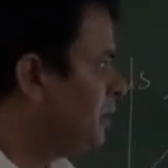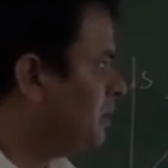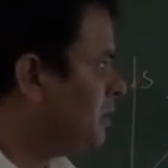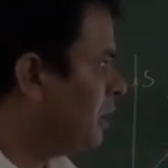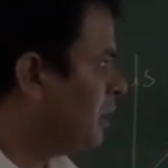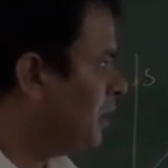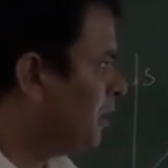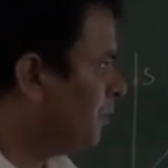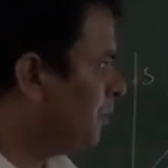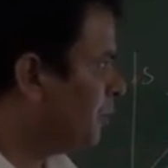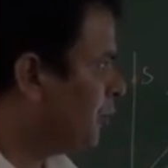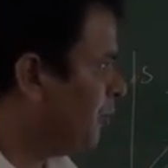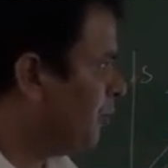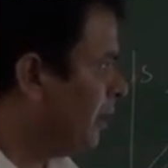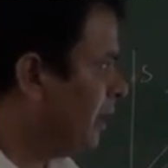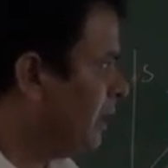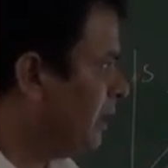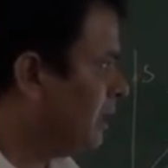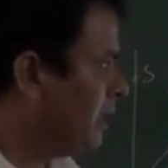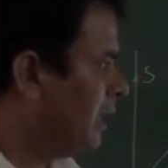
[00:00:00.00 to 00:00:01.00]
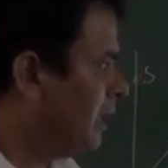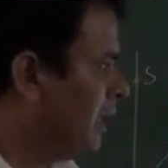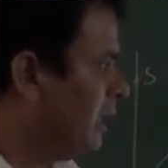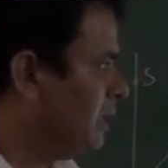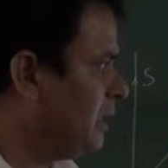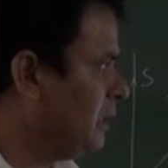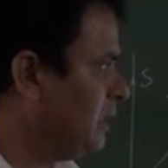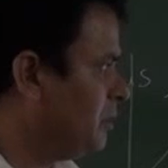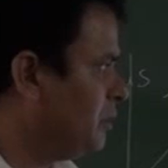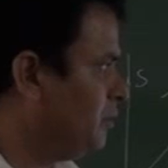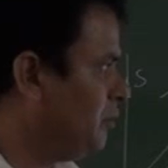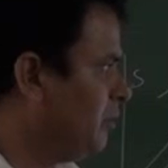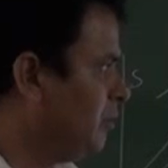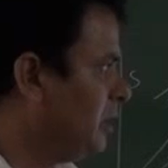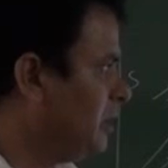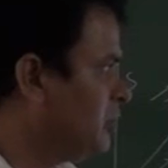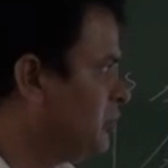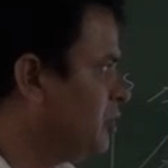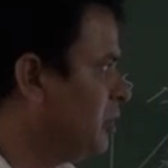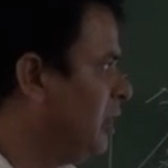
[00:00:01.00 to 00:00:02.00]
ether provide a
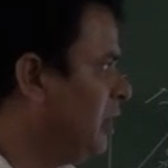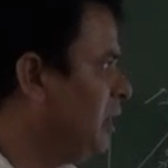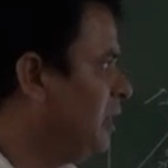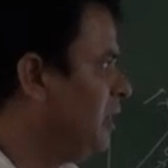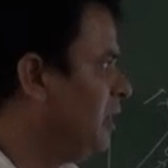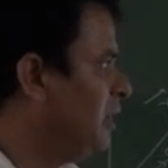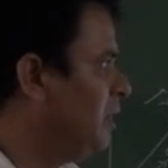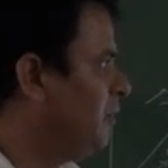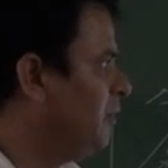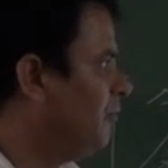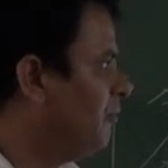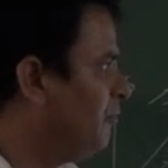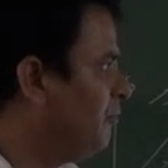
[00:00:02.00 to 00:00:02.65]
universal